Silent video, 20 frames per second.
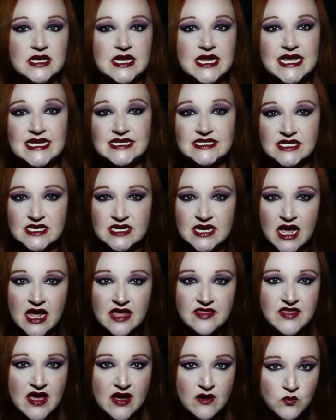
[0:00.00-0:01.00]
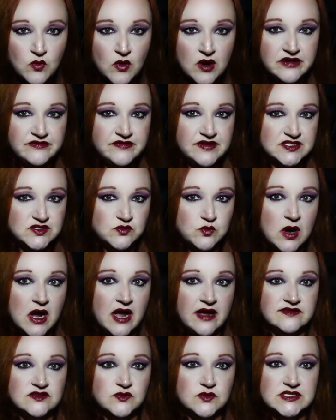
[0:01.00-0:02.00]
He denied that one of his
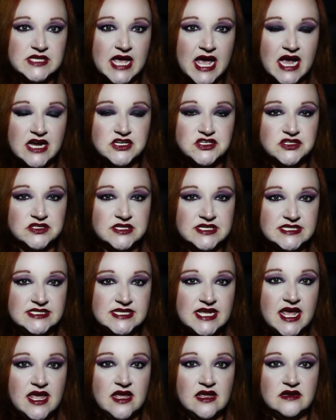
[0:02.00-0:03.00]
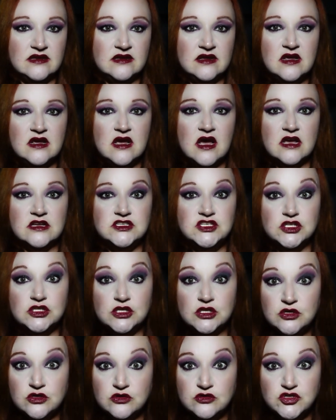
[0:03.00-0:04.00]
wives was actually dead, a
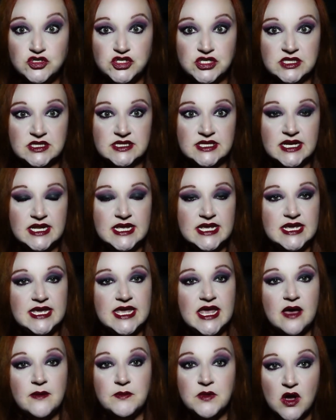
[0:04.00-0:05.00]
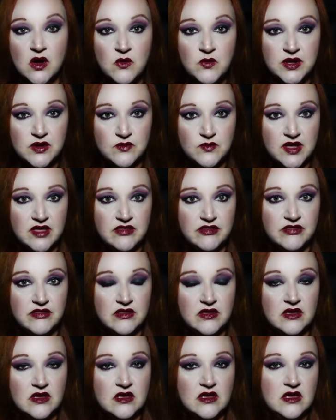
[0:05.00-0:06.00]
delusion that he kept going with.
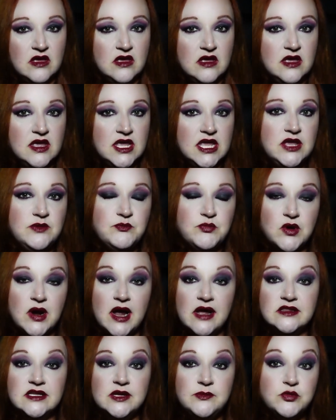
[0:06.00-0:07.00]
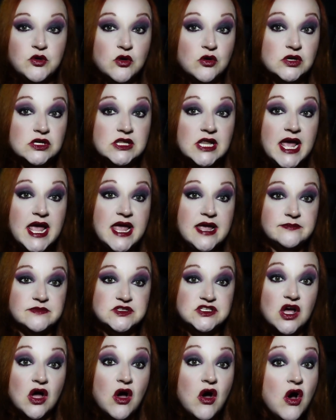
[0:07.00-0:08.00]
He proudly
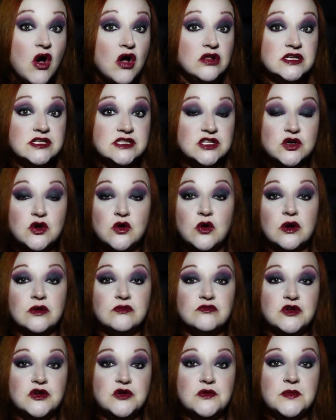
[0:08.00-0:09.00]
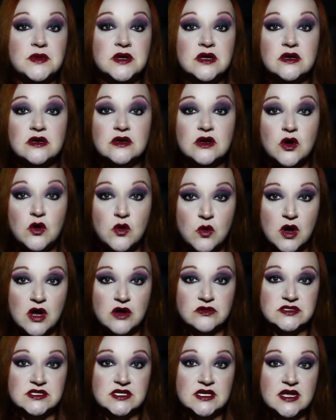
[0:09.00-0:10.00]
proclaimed to all in the courtroom,
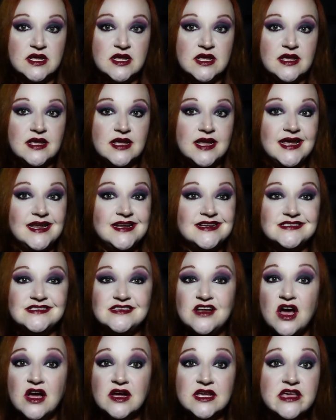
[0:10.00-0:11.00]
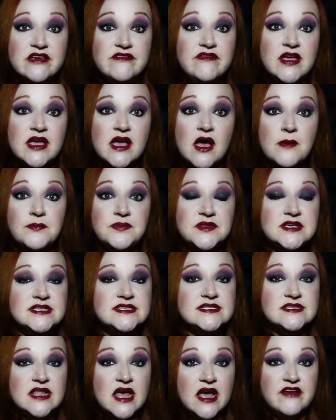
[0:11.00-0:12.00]
quote, It is not giving up
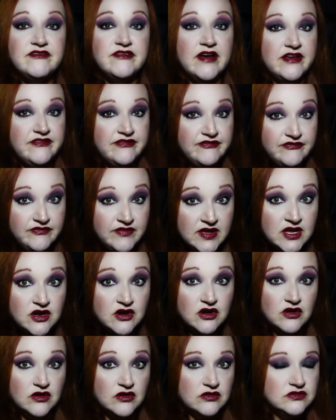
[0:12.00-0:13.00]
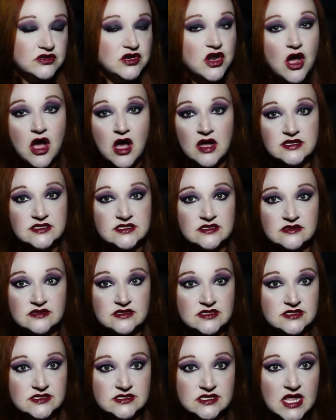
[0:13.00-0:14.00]
this life I fear, not
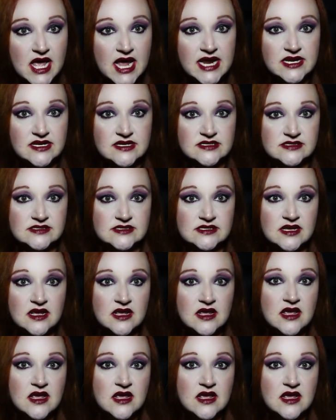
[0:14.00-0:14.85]
the slightest.